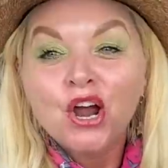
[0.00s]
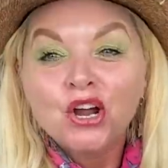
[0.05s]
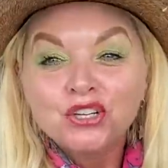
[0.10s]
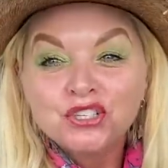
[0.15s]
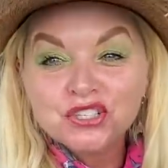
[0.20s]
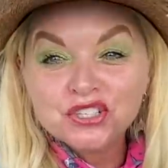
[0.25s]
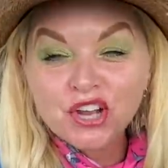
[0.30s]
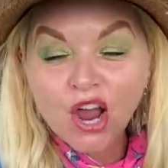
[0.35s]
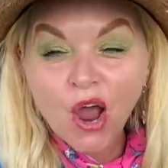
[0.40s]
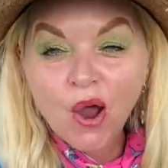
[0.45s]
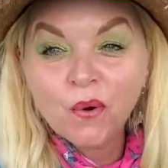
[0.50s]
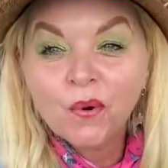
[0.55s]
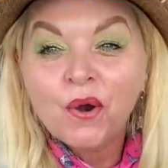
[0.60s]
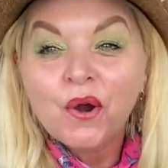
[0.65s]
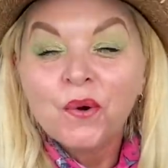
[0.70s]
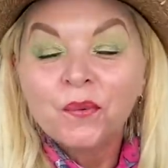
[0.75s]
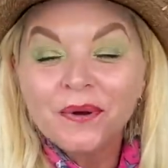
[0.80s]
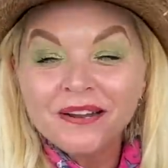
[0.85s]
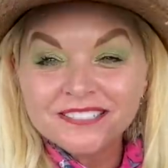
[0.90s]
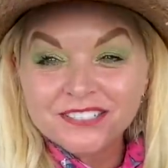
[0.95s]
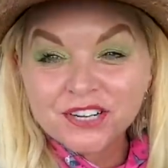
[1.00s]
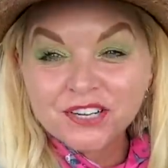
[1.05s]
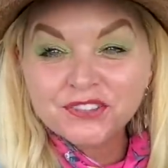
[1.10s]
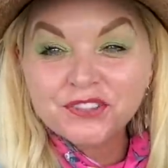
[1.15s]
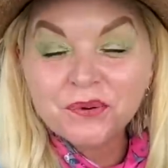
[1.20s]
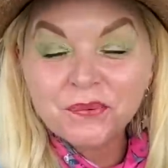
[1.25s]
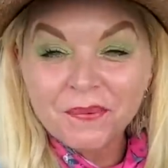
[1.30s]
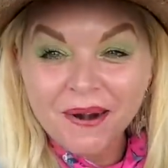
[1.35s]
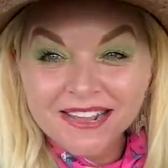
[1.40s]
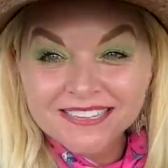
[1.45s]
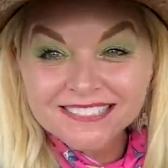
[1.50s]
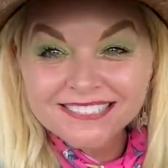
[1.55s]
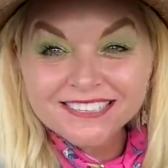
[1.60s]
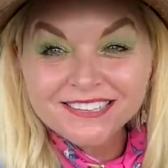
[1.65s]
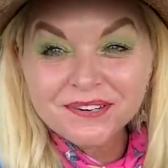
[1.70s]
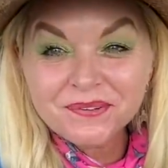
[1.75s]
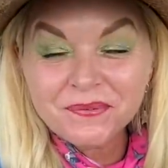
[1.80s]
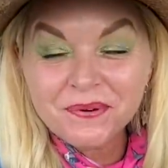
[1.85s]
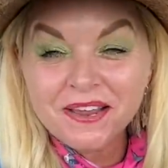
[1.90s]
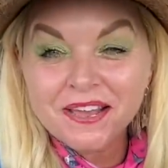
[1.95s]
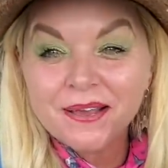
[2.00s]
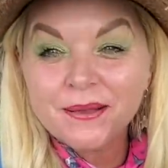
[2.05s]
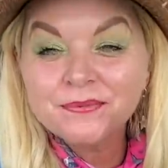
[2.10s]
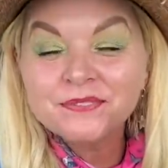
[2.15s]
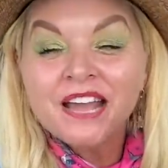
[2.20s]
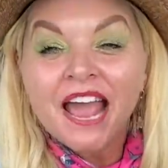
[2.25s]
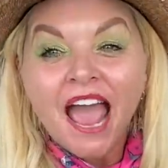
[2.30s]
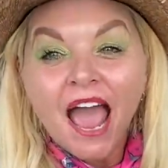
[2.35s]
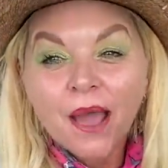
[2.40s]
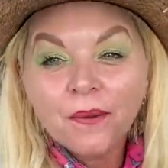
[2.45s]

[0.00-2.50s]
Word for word: So we took the rest of the ribs